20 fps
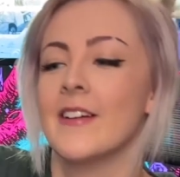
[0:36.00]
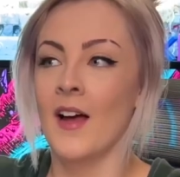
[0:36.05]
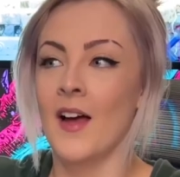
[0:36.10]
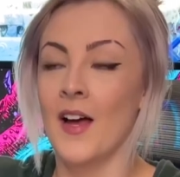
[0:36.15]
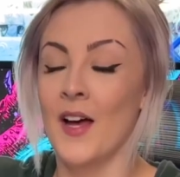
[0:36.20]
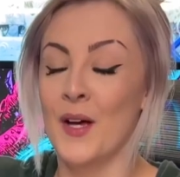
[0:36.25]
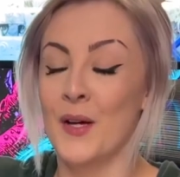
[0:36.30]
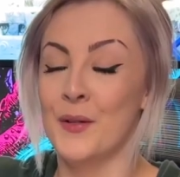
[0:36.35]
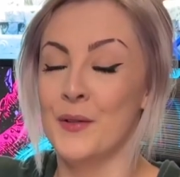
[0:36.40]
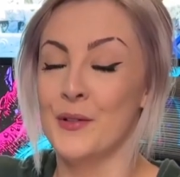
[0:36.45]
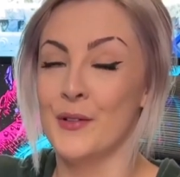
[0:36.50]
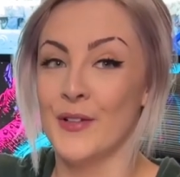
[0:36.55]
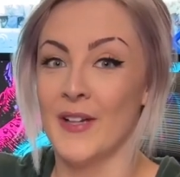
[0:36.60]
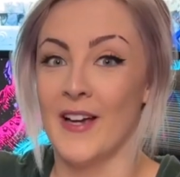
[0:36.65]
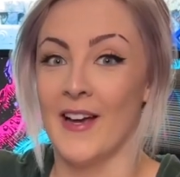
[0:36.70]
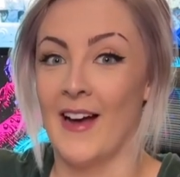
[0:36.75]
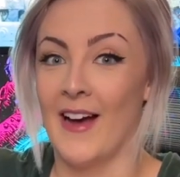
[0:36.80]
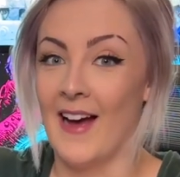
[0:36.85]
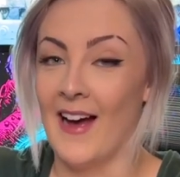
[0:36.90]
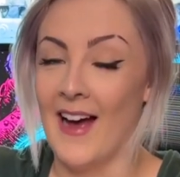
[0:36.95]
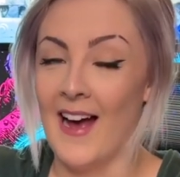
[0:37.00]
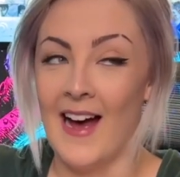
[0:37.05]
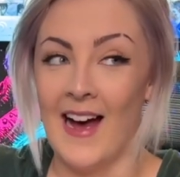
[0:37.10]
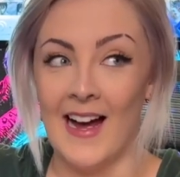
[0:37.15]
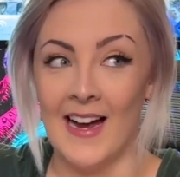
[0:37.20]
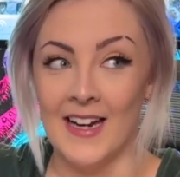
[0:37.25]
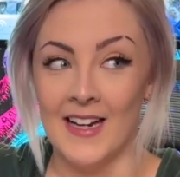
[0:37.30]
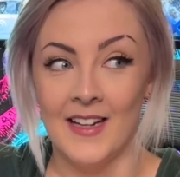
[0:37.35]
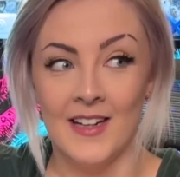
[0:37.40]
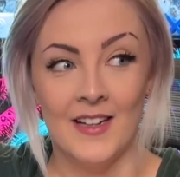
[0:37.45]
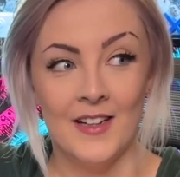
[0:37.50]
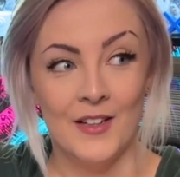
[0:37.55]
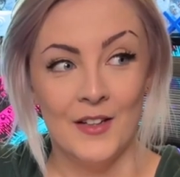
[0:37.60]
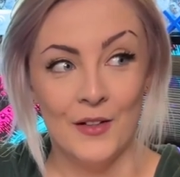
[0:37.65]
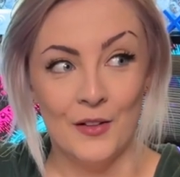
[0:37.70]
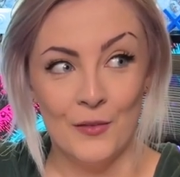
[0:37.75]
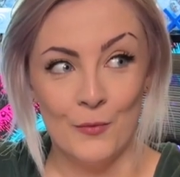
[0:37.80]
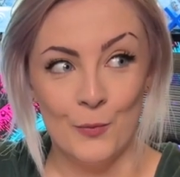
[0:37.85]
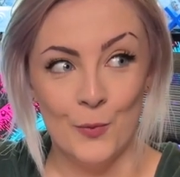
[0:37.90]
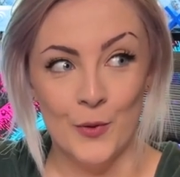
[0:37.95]
So yeah, I
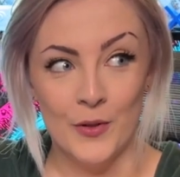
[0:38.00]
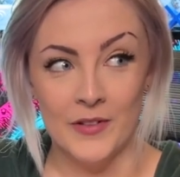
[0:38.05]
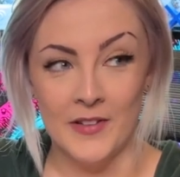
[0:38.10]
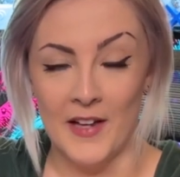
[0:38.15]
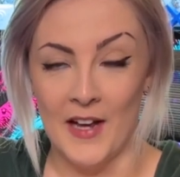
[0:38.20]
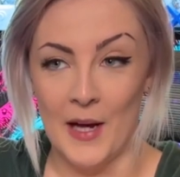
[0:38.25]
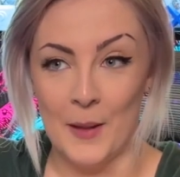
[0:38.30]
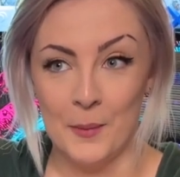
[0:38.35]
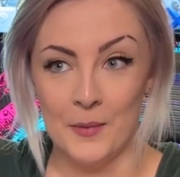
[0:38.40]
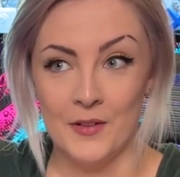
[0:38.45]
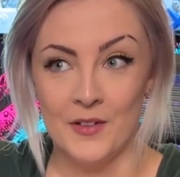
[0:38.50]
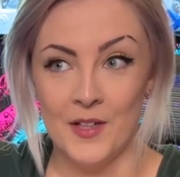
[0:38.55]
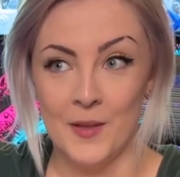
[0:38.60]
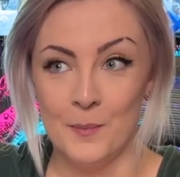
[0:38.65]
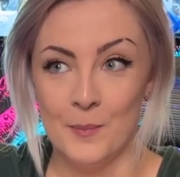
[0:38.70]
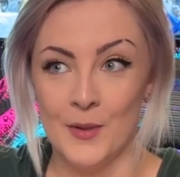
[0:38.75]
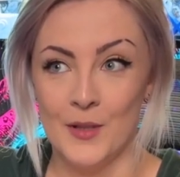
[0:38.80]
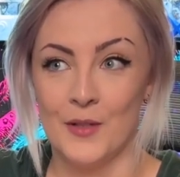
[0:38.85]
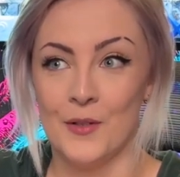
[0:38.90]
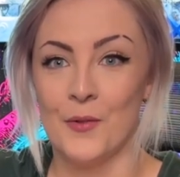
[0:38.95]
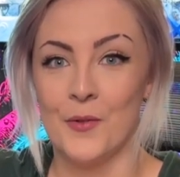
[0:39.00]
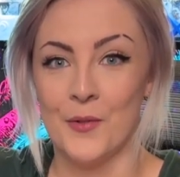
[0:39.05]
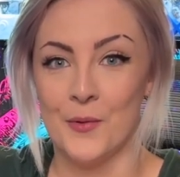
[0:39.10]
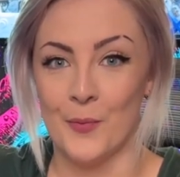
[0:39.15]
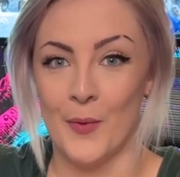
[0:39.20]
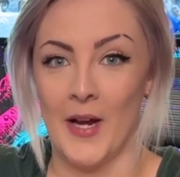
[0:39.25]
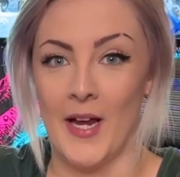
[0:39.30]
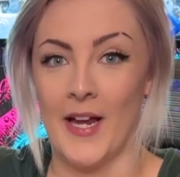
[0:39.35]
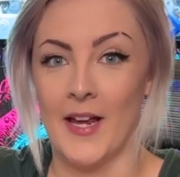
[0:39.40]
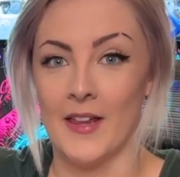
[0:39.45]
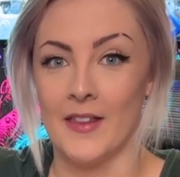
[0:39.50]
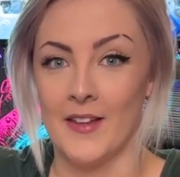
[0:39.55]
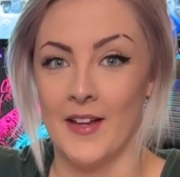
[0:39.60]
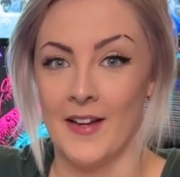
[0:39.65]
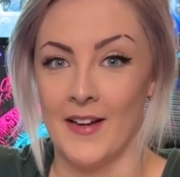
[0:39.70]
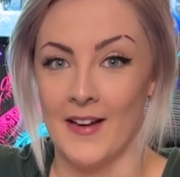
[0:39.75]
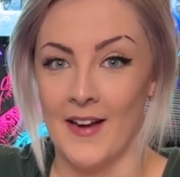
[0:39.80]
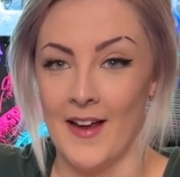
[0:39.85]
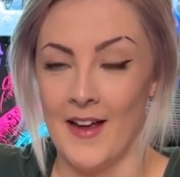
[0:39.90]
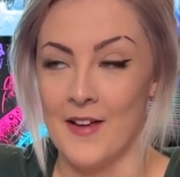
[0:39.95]
was absolutely blown away that
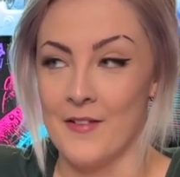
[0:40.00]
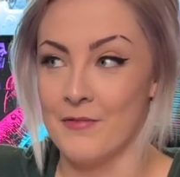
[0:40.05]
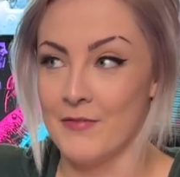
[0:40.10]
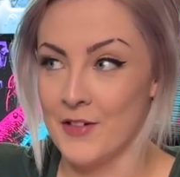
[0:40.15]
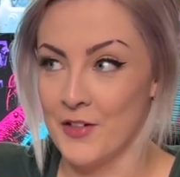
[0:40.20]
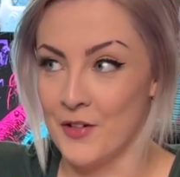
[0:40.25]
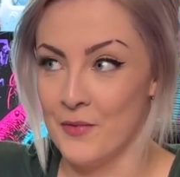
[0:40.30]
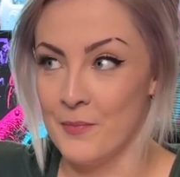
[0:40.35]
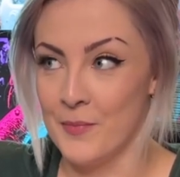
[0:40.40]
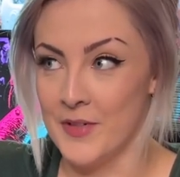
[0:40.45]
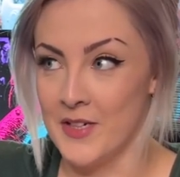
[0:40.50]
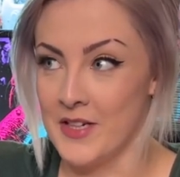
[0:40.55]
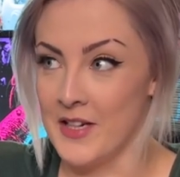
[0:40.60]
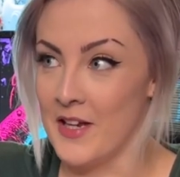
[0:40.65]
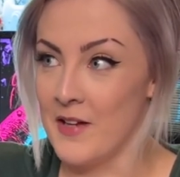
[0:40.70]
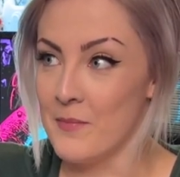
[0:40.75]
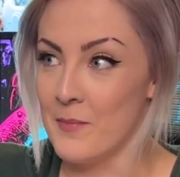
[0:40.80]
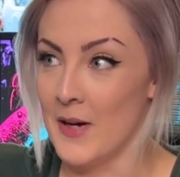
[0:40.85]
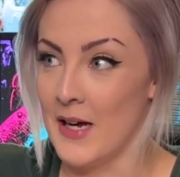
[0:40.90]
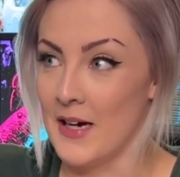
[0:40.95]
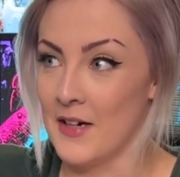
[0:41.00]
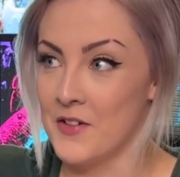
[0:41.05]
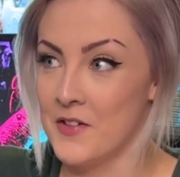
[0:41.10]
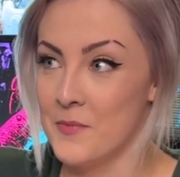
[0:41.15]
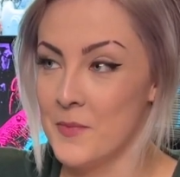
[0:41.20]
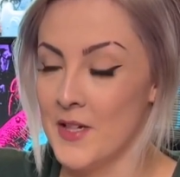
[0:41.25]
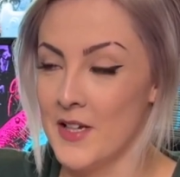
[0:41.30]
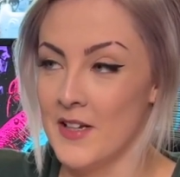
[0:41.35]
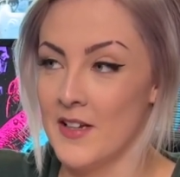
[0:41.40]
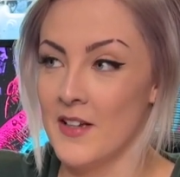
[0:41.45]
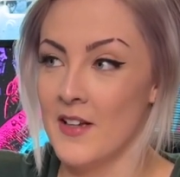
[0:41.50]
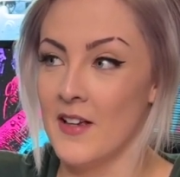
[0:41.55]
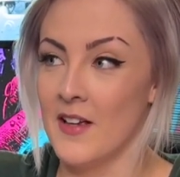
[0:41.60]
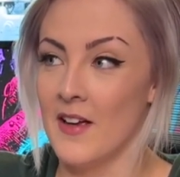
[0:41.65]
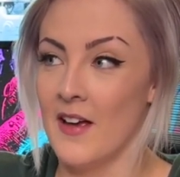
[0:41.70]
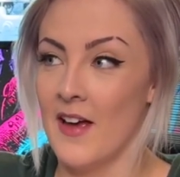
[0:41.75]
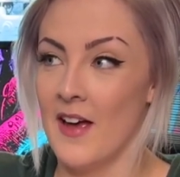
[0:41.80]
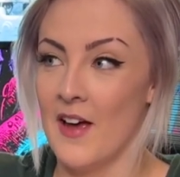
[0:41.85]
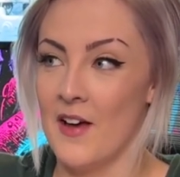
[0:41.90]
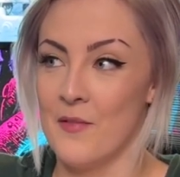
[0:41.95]
every company came back to me
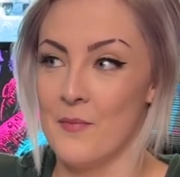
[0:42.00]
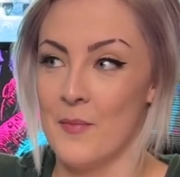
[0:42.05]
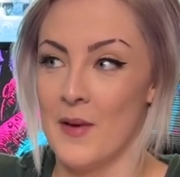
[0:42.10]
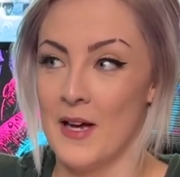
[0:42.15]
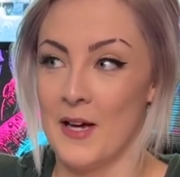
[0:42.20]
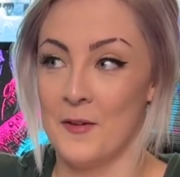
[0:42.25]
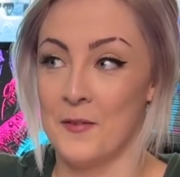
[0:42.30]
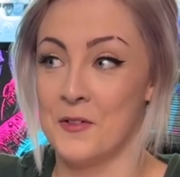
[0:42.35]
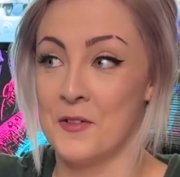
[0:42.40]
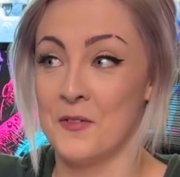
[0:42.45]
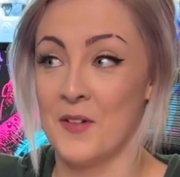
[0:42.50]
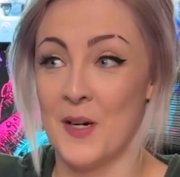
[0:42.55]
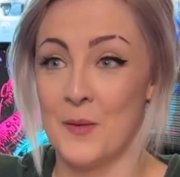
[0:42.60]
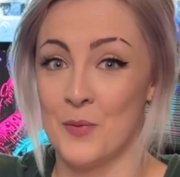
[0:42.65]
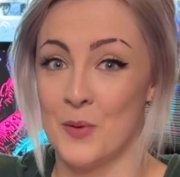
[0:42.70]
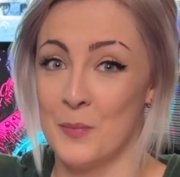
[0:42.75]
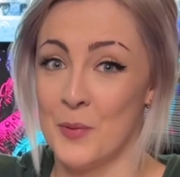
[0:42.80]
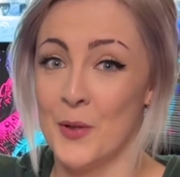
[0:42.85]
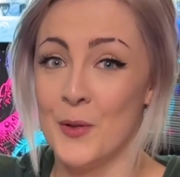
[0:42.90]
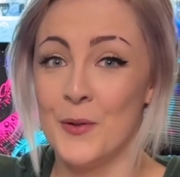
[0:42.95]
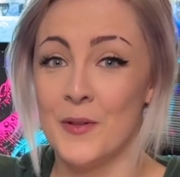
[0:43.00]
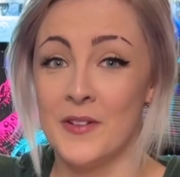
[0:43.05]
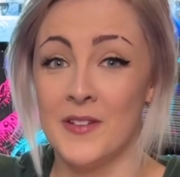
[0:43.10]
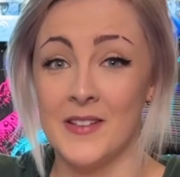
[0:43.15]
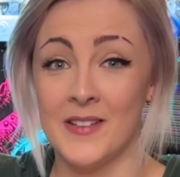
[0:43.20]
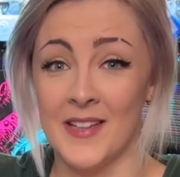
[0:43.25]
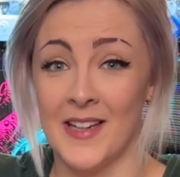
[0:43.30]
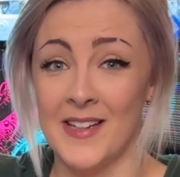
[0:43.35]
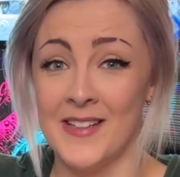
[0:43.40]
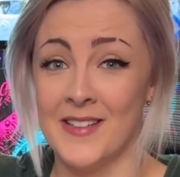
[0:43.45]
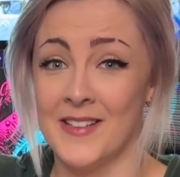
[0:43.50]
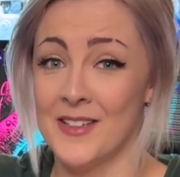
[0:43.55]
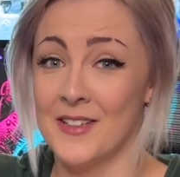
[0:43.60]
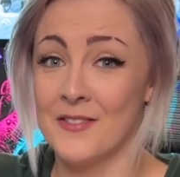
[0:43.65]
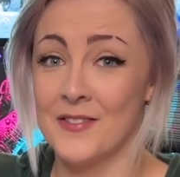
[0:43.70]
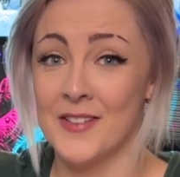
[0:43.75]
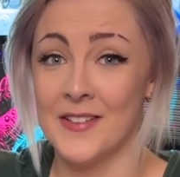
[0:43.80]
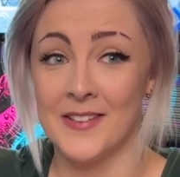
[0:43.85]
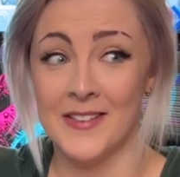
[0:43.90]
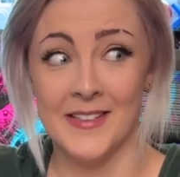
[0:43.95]
after I proposed this idea
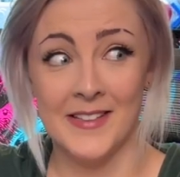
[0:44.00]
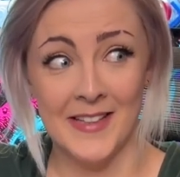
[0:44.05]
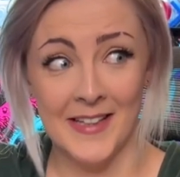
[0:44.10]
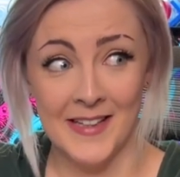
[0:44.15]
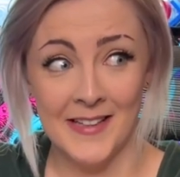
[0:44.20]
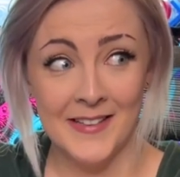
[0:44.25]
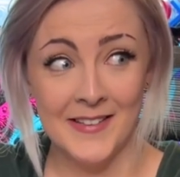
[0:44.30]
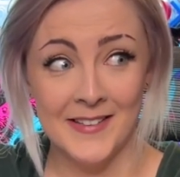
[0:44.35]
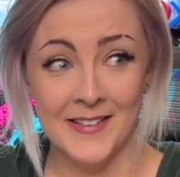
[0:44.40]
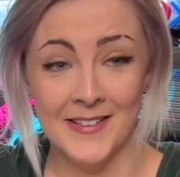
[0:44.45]
and said yes.